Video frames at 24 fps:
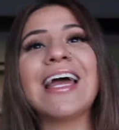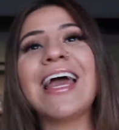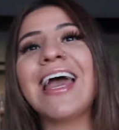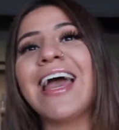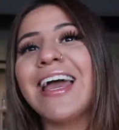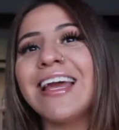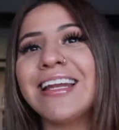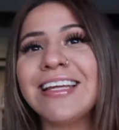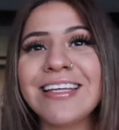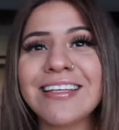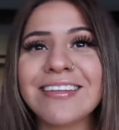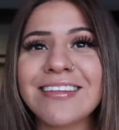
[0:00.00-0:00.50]

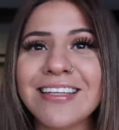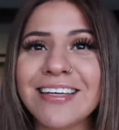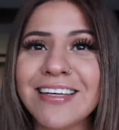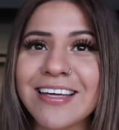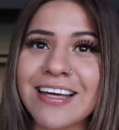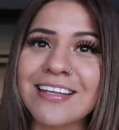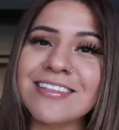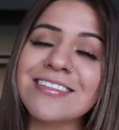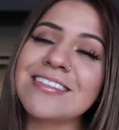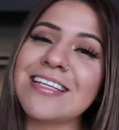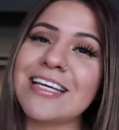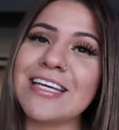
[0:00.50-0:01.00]
anything
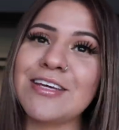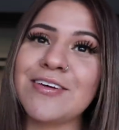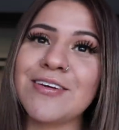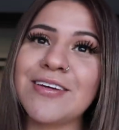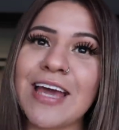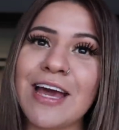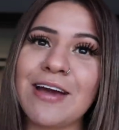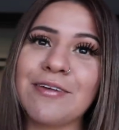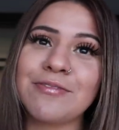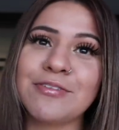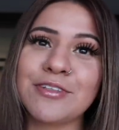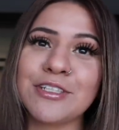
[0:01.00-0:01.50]
else that you
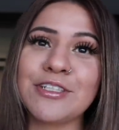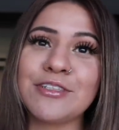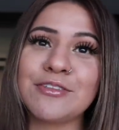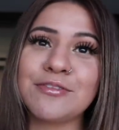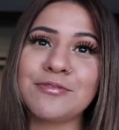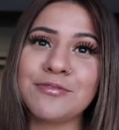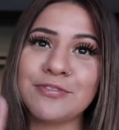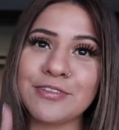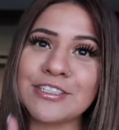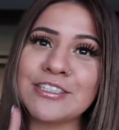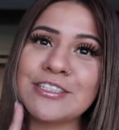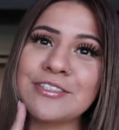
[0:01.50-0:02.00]
get for your
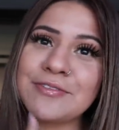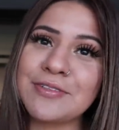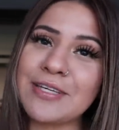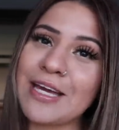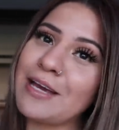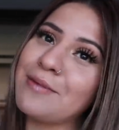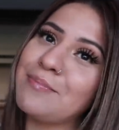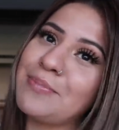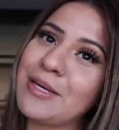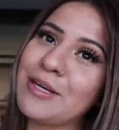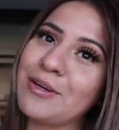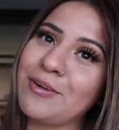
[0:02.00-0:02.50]
first
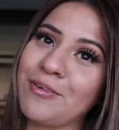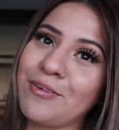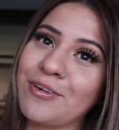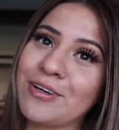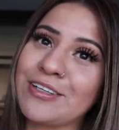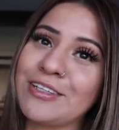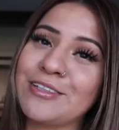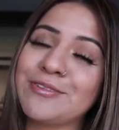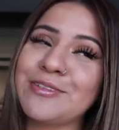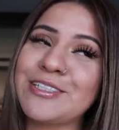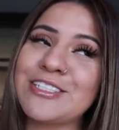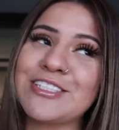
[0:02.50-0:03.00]
VIP
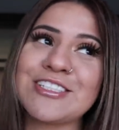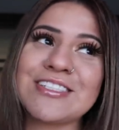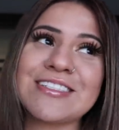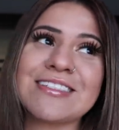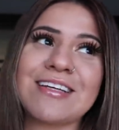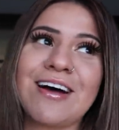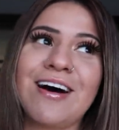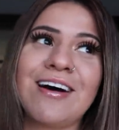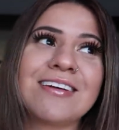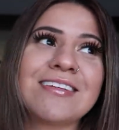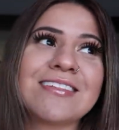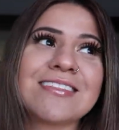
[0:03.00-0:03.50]
order, which is
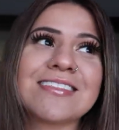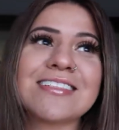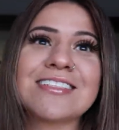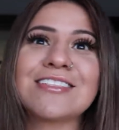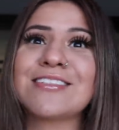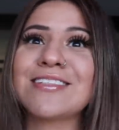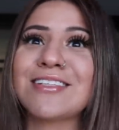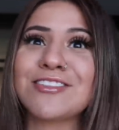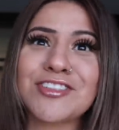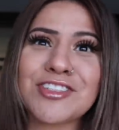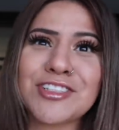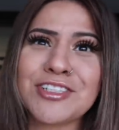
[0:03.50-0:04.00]
honestly
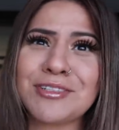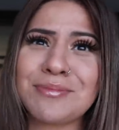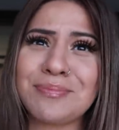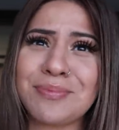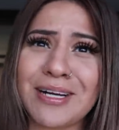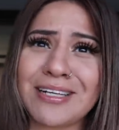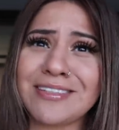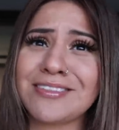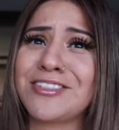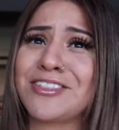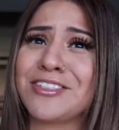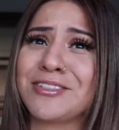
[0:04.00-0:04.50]
such a good
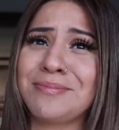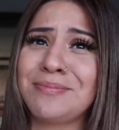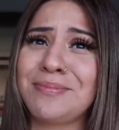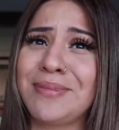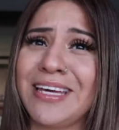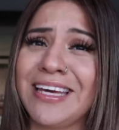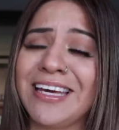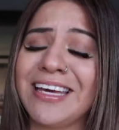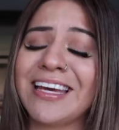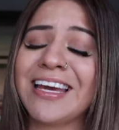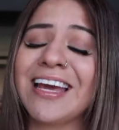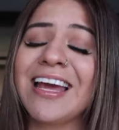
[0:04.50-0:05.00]
price to
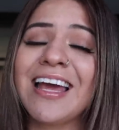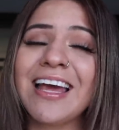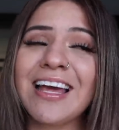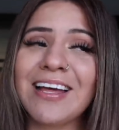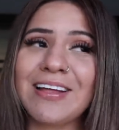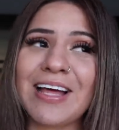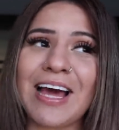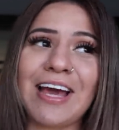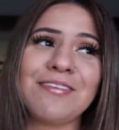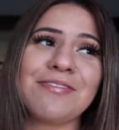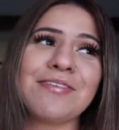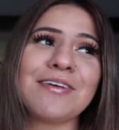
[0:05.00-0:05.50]
me.
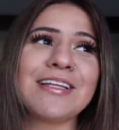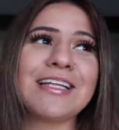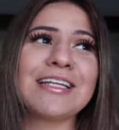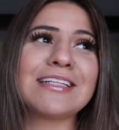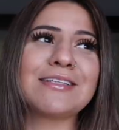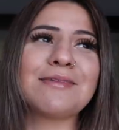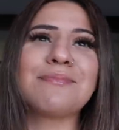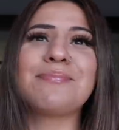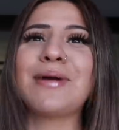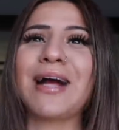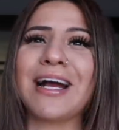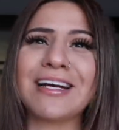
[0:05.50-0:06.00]
I feel like
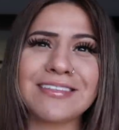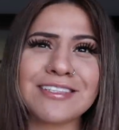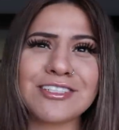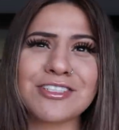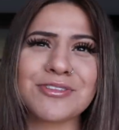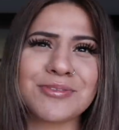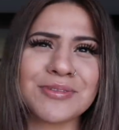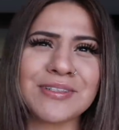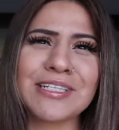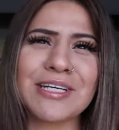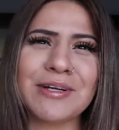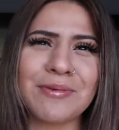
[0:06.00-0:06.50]
the price
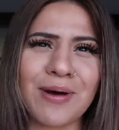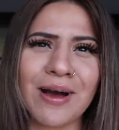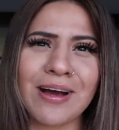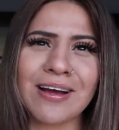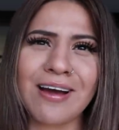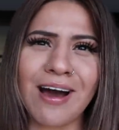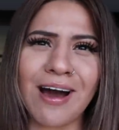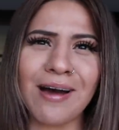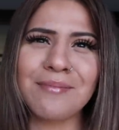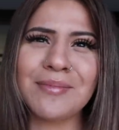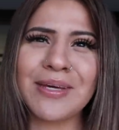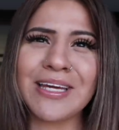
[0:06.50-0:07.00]
is really what
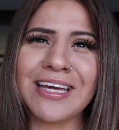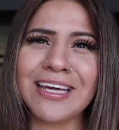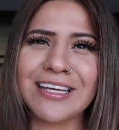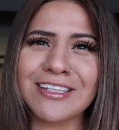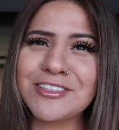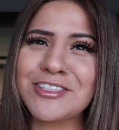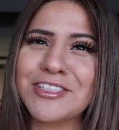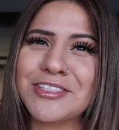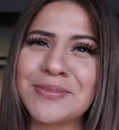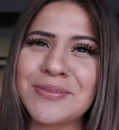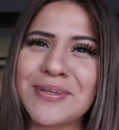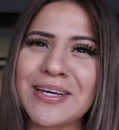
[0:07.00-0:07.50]
got me
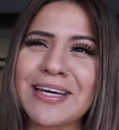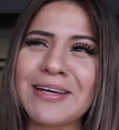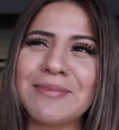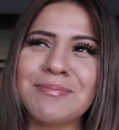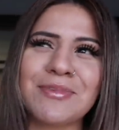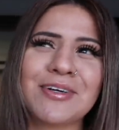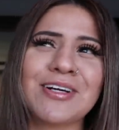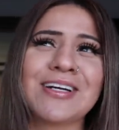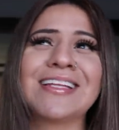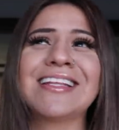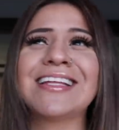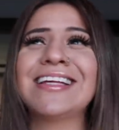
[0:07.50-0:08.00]
into it
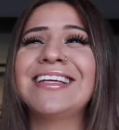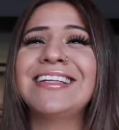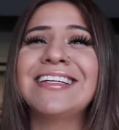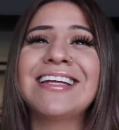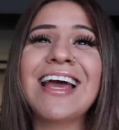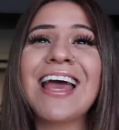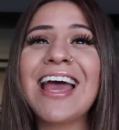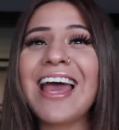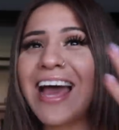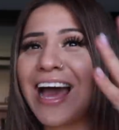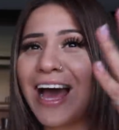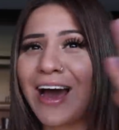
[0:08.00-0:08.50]
more than
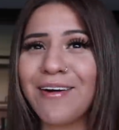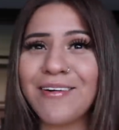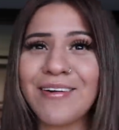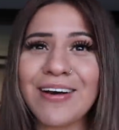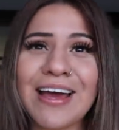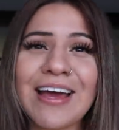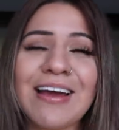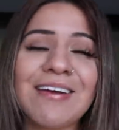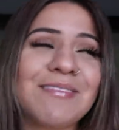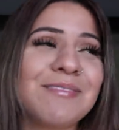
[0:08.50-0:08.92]
how